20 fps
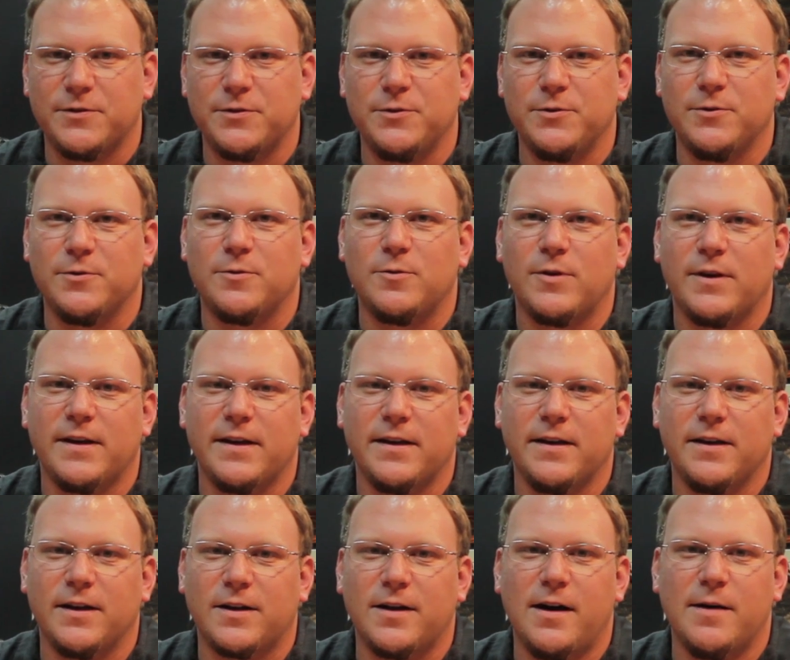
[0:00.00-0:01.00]
to
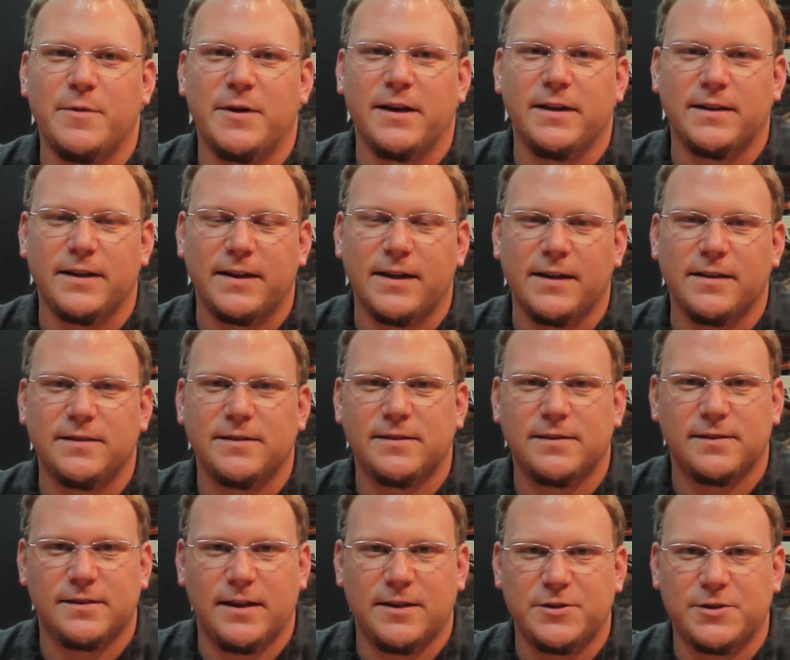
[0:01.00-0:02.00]
and accommodate the
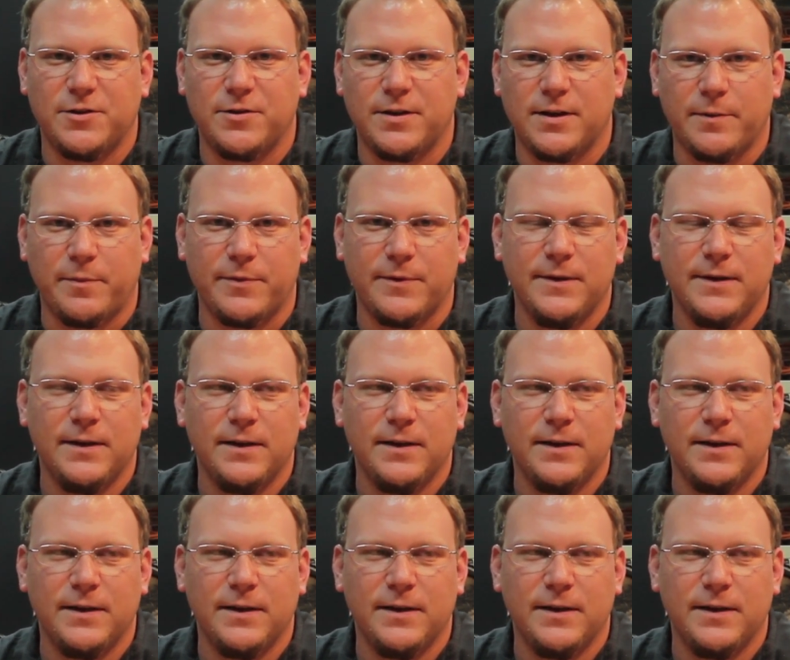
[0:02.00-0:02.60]
guests that showed up.